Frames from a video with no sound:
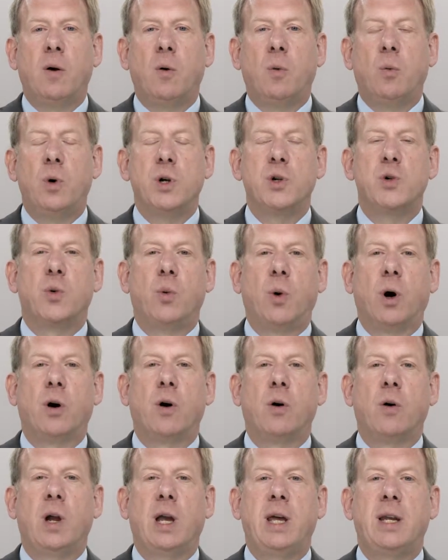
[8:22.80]
which
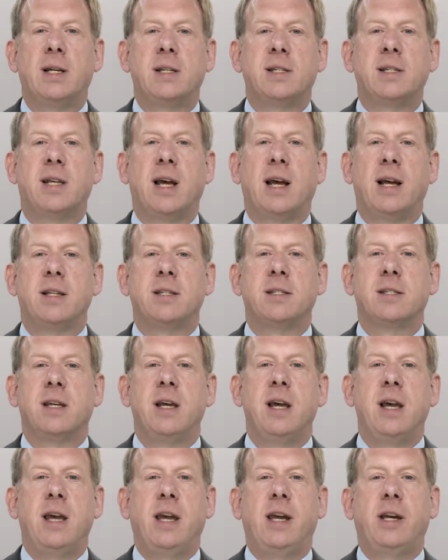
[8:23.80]
were, in a sense,
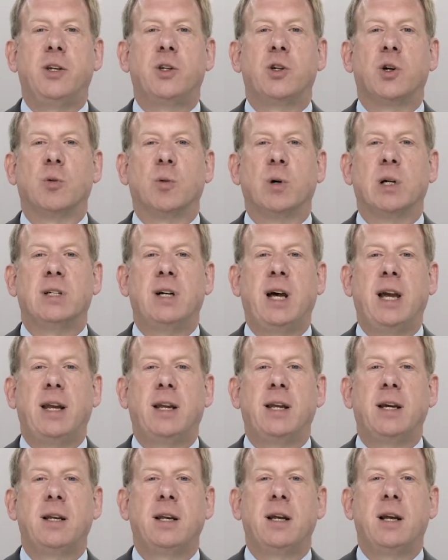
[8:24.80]

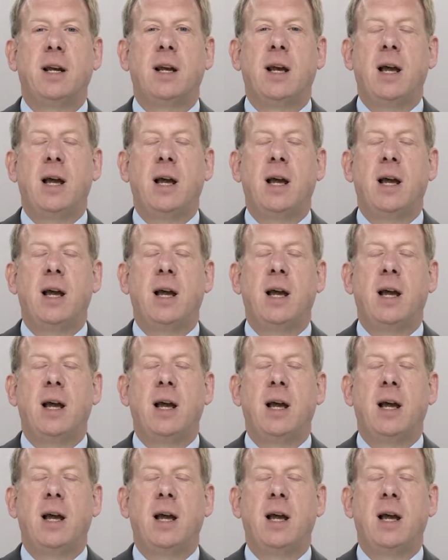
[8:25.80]
interrelated.